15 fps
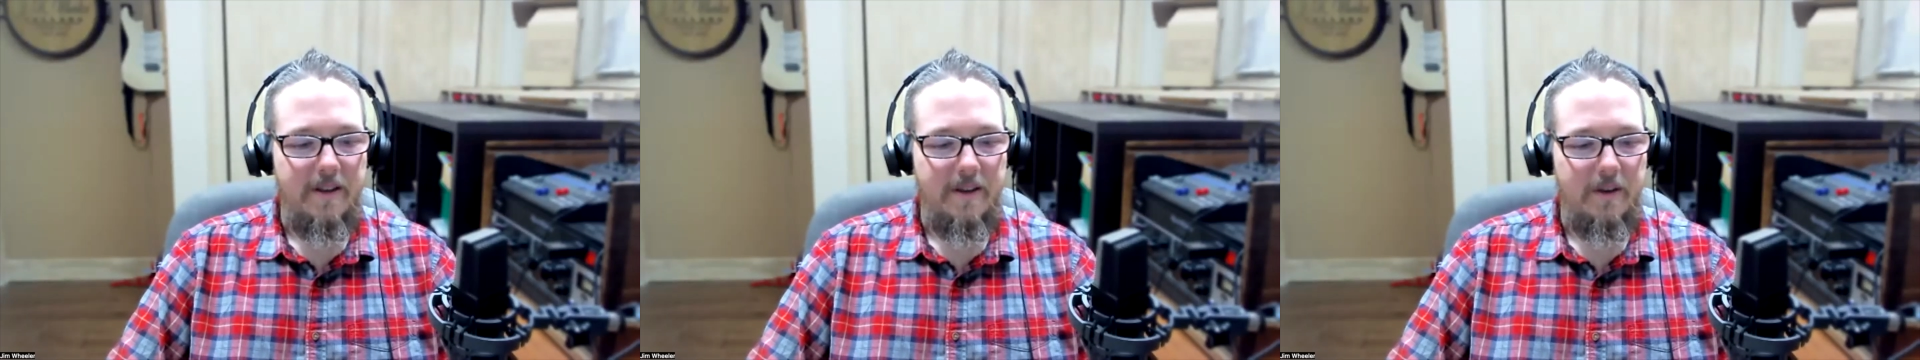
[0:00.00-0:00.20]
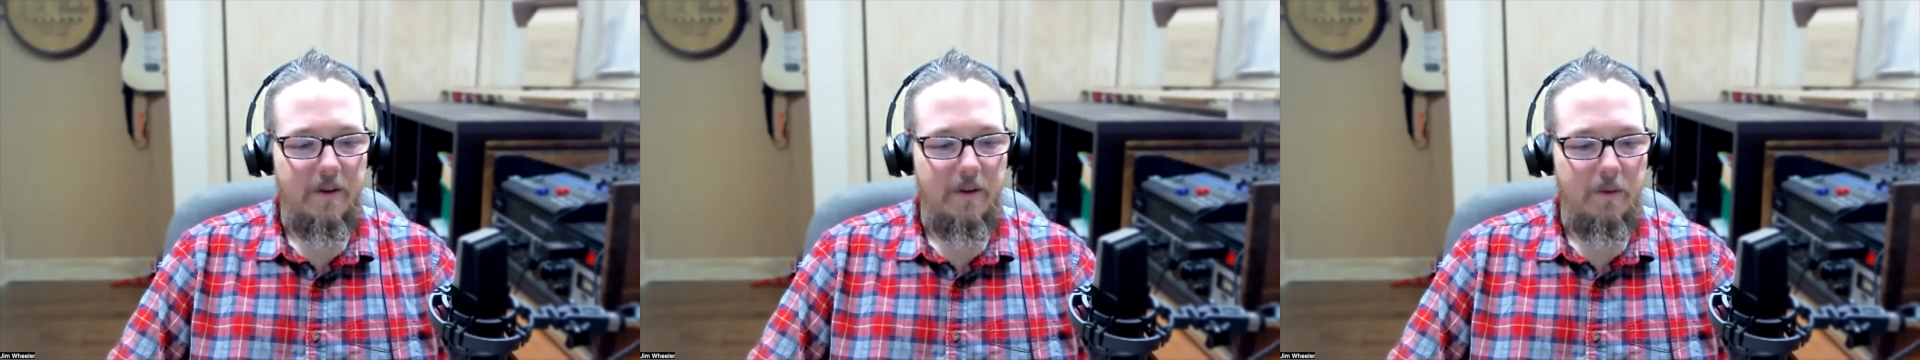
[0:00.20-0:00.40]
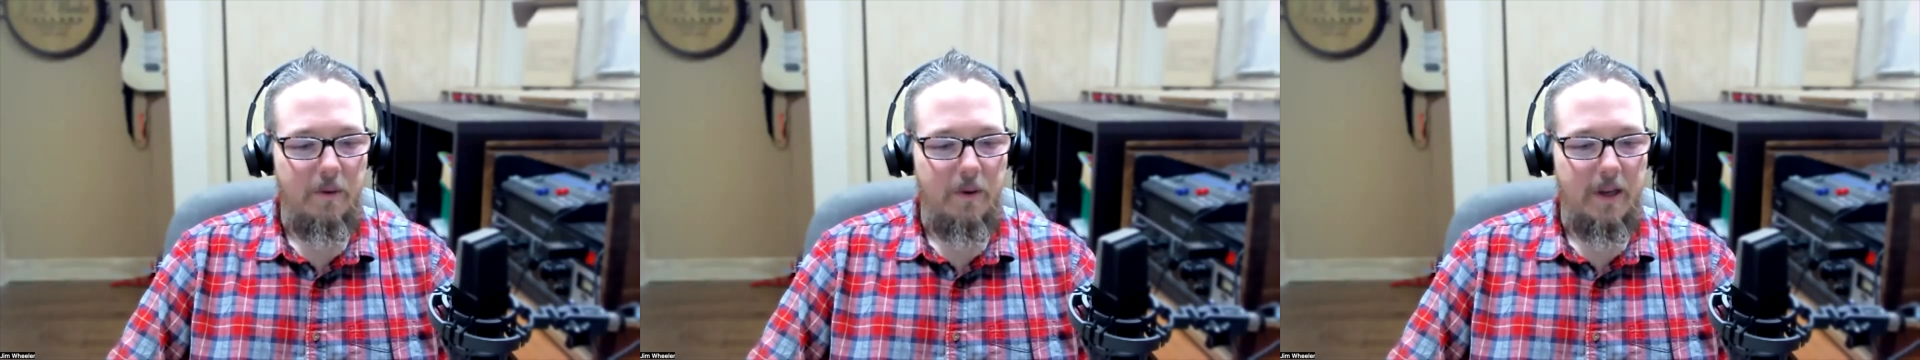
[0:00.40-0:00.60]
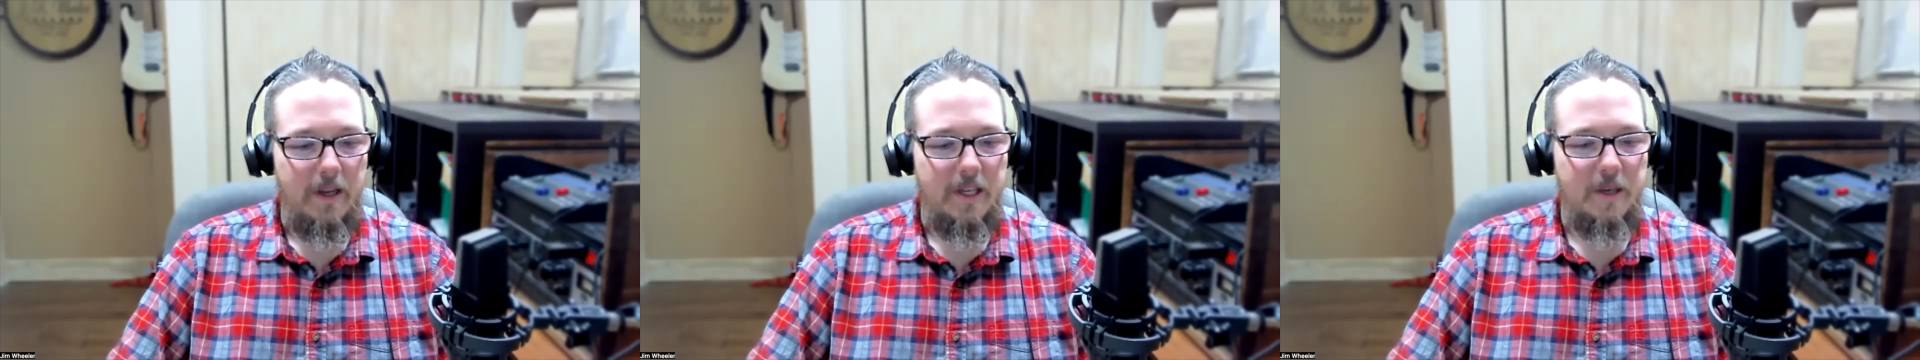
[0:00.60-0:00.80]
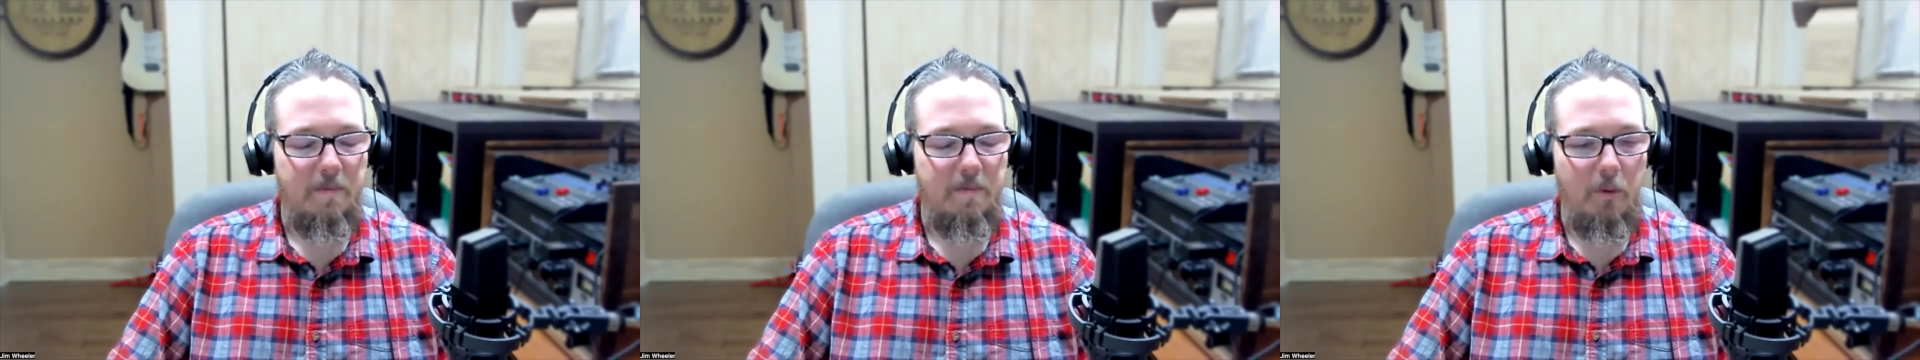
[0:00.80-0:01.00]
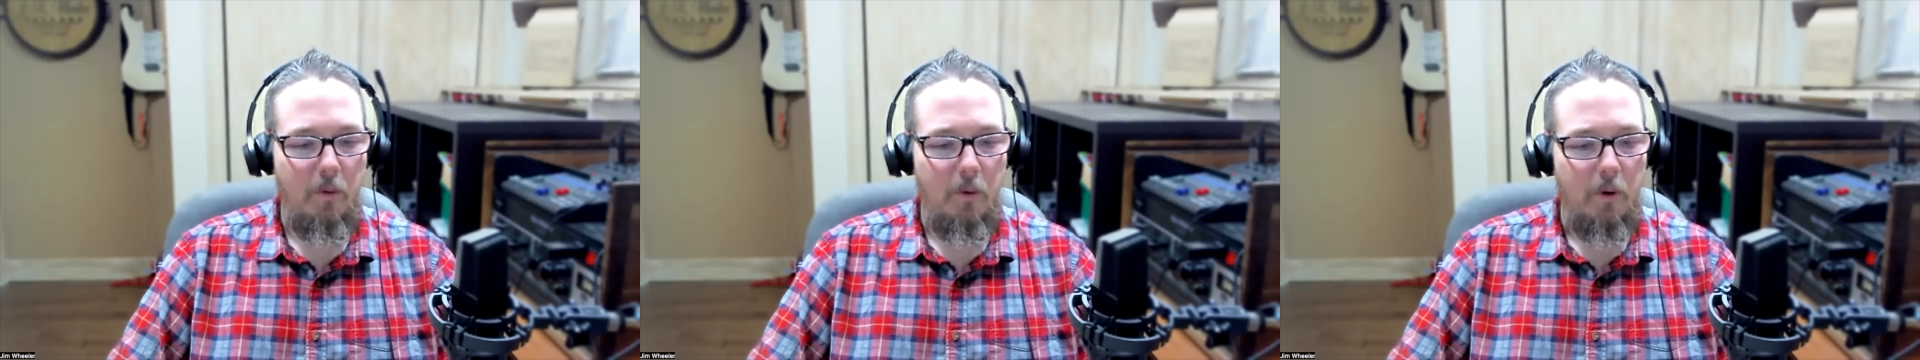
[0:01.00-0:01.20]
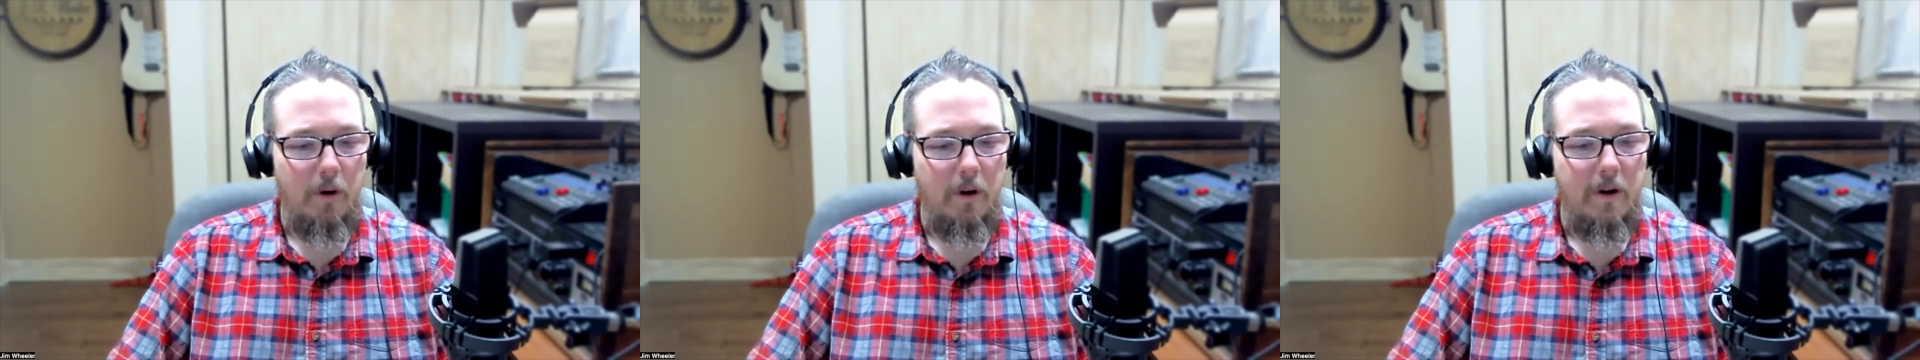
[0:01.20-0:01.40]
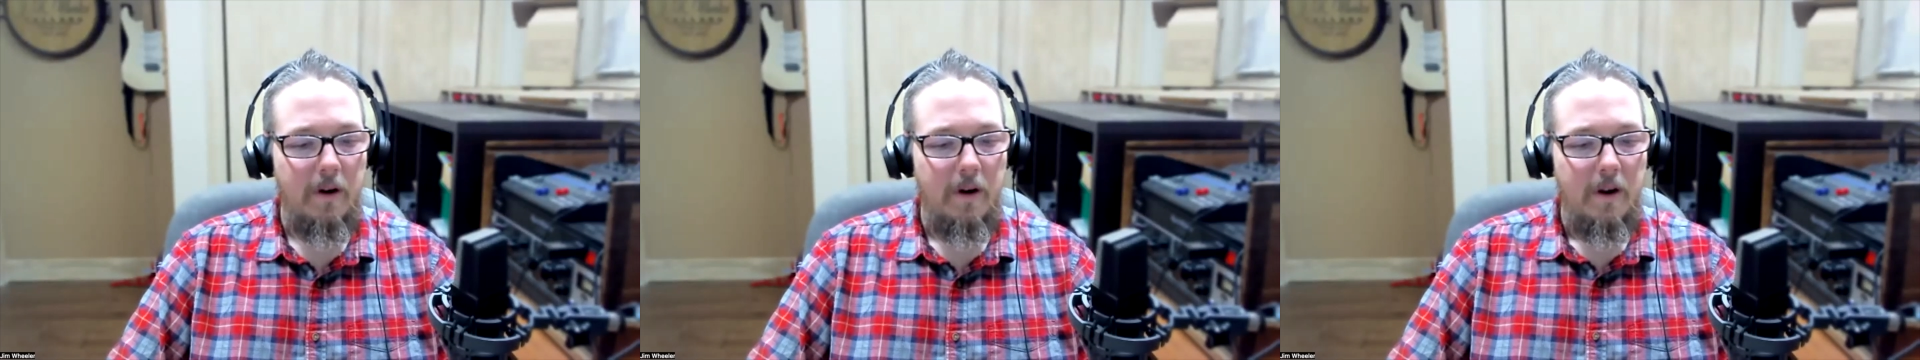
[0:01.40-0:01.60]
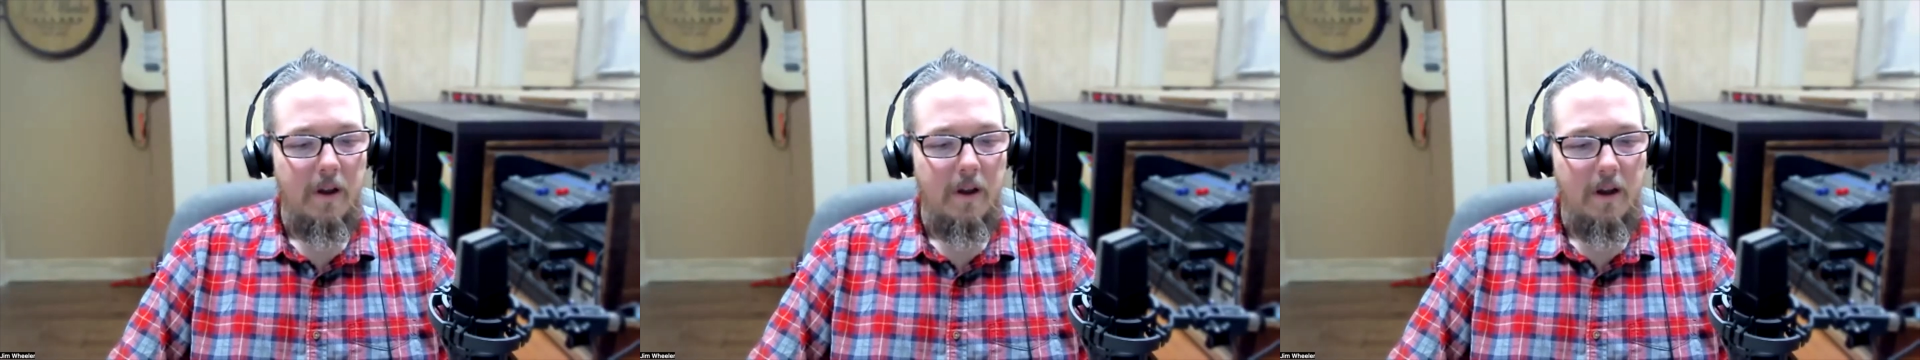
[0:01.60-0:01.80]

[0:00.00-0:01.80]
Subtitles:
to explore